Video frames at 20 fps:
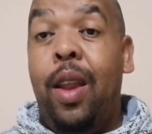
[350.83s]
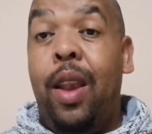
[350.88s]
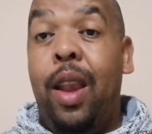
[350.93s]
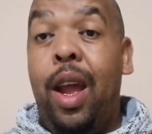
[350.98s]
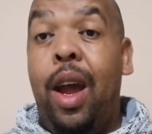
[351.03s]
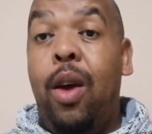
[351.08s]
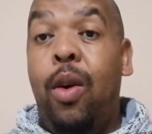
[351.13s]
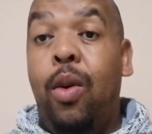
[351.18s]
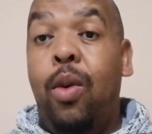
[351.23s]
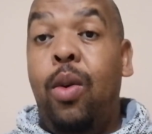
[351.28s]

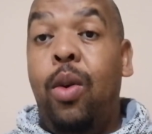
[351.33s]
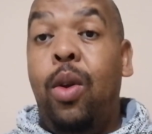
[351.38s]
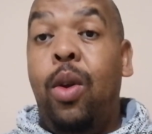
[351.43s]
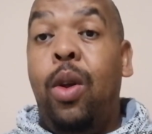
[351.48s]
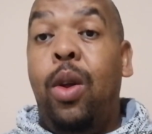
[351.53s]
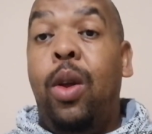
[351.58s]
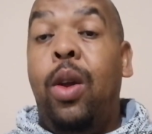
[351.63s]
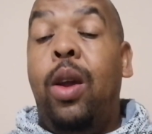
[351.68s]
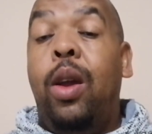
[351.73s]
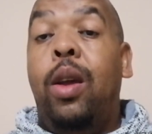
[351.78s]
Now
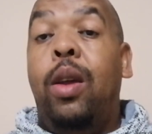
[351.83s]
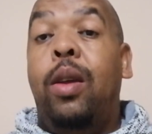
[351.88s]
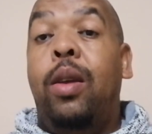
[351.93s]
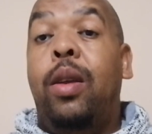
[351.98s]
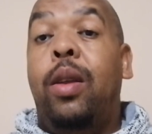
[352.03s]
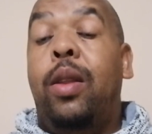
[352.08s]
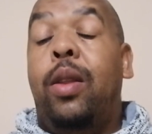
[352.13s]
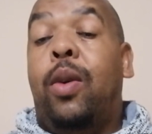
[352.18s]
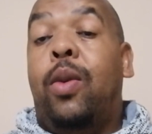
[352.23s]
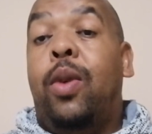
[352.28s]

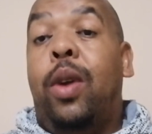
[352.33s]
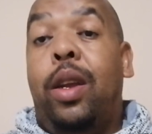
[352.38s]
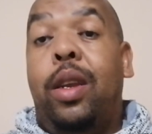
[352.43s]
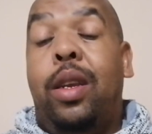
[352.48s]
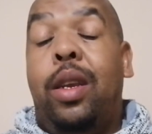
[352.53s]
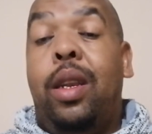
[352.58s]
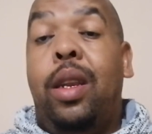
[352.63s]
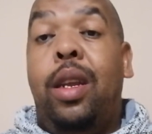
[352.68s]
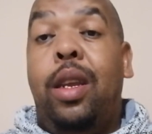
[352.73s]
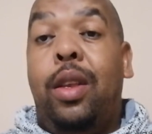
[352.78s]
the
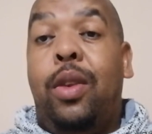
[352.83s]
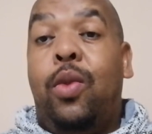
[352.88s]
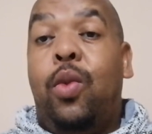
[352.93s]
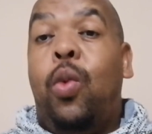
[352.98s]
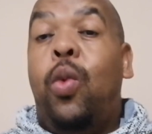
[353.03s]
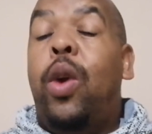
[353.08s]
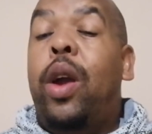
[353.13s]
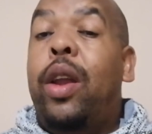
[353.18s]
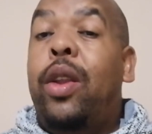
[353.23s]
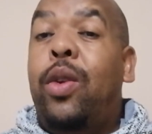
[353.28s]
question is,
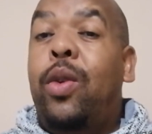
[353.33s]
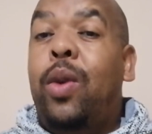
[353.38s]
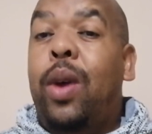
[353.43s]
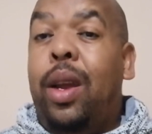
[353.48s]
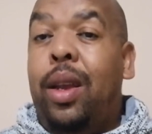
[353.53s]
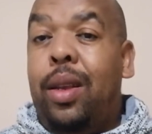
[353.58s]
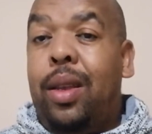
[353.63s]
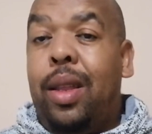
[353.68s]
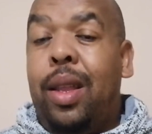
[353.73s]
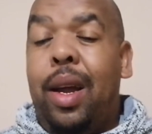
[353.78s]
where do
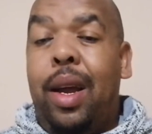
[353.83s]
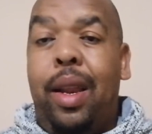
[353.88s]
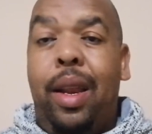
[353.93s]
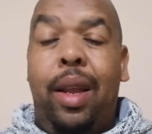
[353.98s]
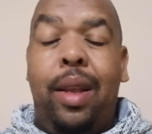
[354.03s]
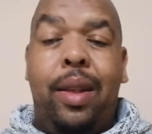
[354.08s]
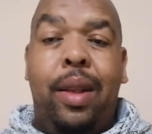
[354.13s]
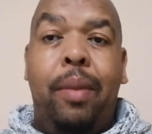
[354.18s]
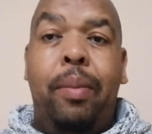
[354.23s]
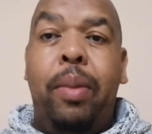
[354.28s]
I start
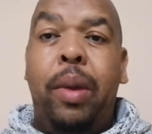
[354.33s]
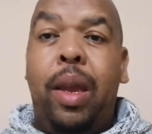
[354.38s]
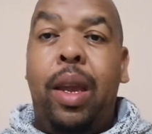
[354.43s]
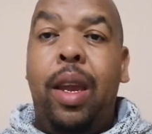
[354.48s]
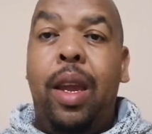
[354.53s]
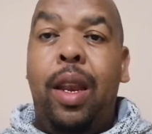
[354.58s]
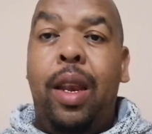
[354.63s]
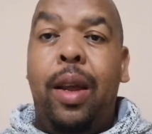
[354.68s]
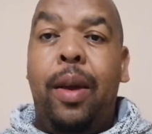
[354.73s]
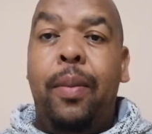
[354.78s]
as a
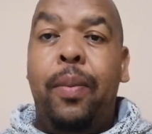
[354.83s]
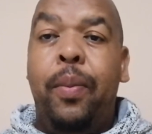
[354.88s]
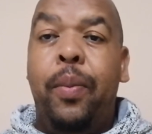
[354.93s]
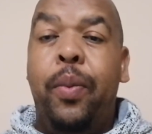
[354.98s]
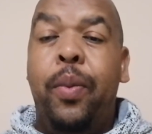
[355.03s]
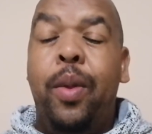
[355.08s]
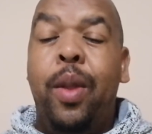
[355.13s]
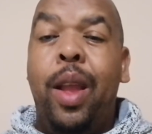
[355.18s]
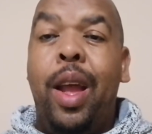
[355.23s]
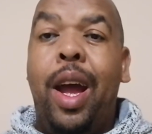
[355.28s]
beginner?
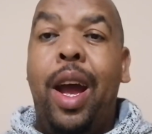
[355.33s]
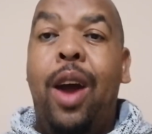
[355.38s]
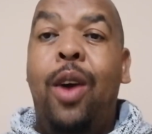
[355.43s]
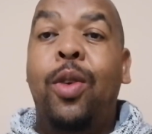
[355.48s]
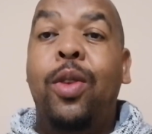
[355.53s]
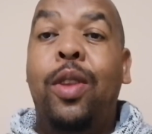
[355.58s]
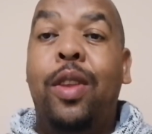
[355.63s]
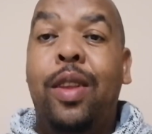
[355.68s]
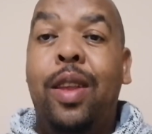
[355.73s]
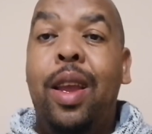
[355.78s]
I
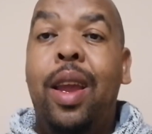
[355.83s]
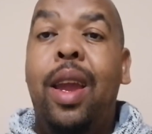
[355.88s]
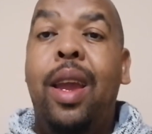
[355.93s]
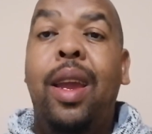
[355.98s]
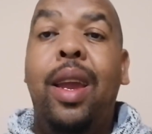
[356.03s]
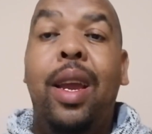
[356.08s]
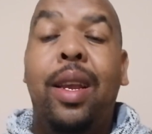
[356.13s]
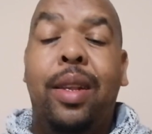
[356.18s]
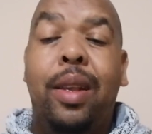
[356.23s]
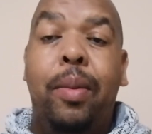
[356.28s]
would
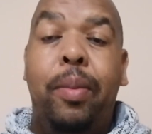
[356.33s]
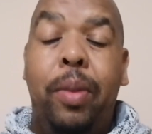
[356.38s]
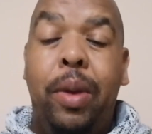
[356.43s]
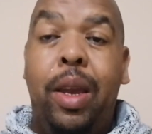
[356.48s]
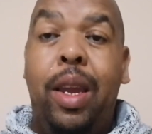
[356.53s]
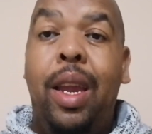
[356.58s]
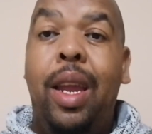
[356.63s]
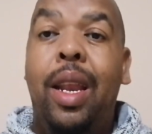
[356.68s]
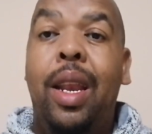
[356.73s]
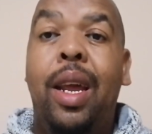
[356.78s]
say as a
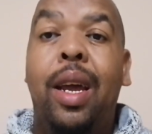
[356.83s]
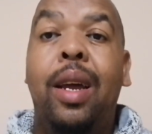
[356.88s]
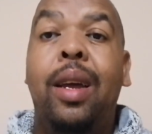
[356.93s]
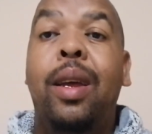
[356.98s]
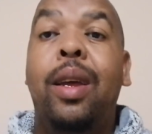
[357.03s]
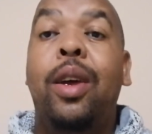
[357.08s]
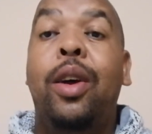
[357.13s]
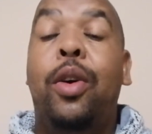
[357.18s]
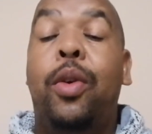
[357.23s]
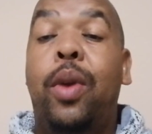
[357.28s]
beginner,
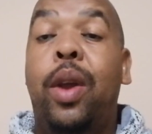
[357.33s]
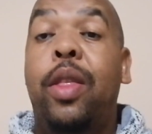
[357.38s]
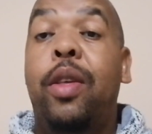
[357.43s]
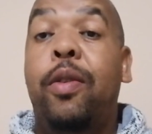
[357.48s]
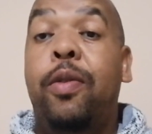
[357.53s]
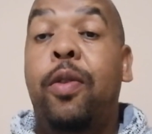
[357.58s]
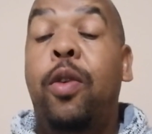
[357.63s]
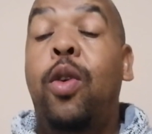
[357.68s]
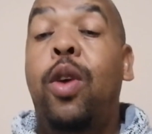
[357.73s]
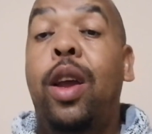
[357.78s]
rather
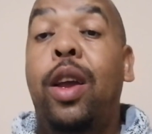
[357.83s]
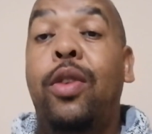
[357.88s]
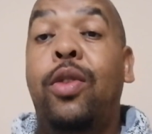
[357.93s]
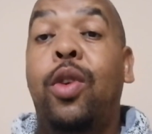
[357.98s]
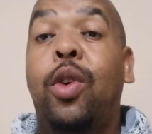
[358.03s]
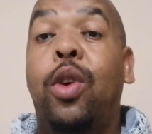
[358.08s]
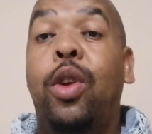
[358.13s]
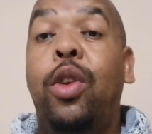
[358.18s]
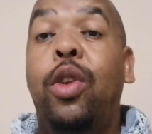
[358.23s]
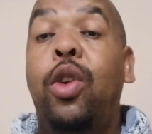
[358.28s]
focus
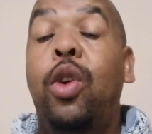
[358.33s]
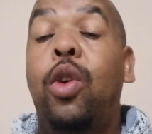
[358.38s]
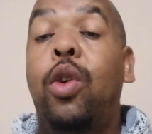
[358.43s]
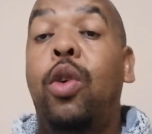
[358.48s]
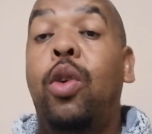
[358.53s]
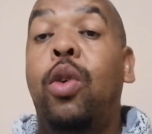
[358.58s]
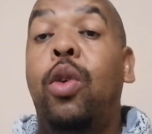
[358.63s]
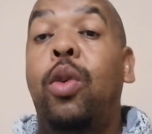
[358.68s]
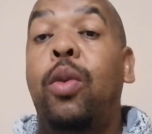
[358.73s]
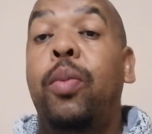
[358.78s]
on
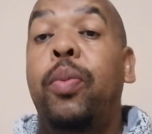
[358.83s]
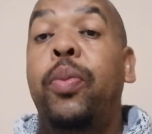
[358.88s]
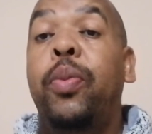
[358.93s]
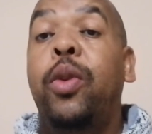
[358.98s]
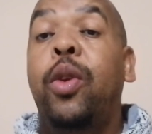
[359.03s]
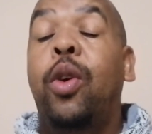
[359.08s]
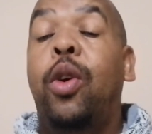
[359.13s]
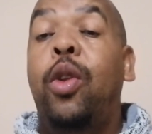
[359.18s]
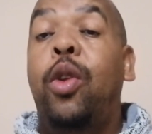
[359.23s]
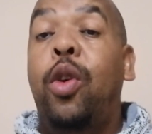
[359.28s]
your
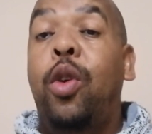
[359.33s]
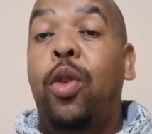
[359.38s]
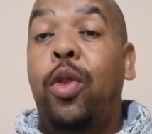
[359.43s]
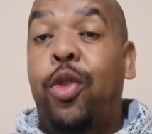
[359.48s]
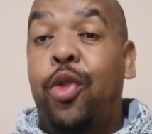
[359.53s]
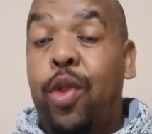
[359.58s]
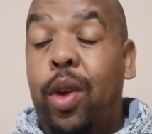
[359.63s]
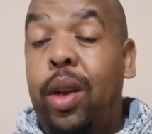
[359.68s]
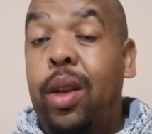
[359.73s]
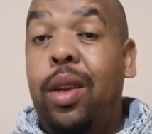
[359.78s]

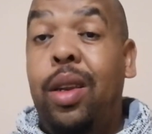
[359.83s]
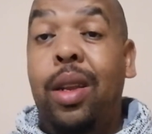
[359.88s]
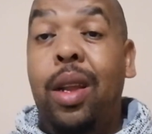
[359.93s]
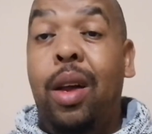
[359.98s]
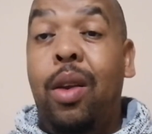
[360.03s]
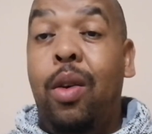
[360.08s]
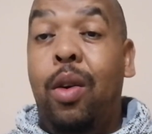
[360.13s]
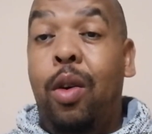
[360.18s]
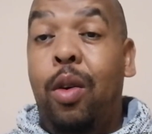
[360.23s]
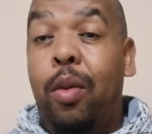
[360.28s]

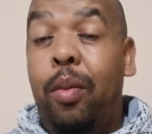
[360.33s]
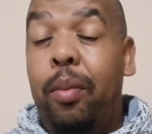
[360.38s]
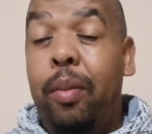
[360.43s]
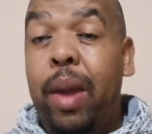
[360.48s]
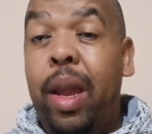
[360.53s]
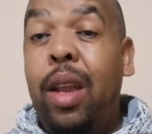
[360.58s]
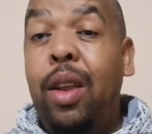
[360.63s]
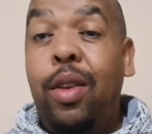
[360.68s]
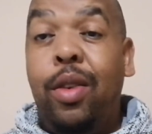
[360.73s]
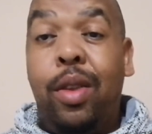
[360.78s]
traditional or
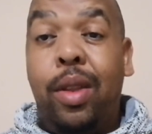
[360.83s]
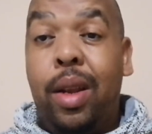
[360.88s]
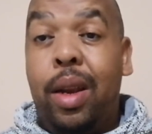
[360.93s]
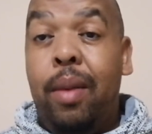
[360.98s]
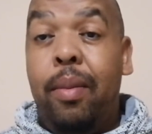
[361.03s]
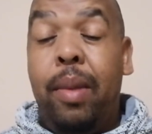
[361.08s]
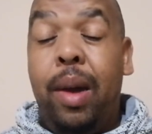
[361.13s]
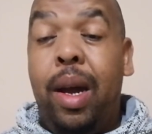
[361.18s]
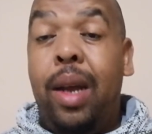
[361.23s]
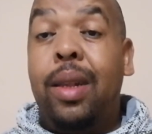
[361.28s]

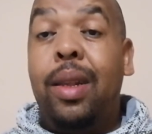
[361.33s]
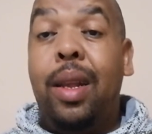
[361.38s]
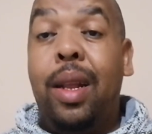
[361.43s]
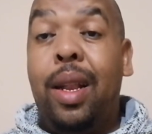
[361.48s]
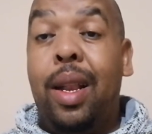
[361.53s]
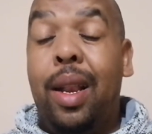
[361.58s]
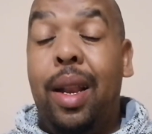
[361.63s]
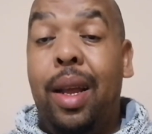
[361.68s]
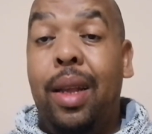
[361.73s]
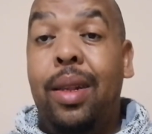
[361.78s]
mainstream asset
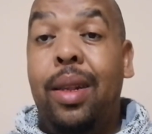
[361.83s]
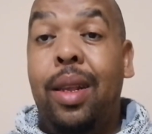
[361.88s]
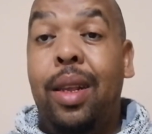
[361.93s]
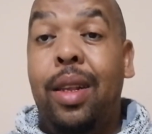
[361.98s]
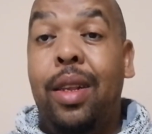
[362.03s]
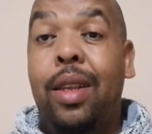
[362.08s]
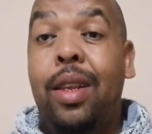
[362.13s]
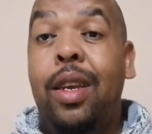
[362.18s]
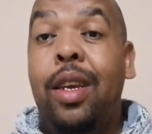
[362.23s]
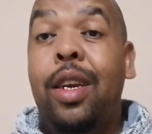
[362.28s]

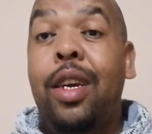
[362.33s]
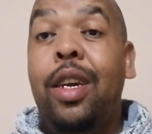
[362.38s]
classes,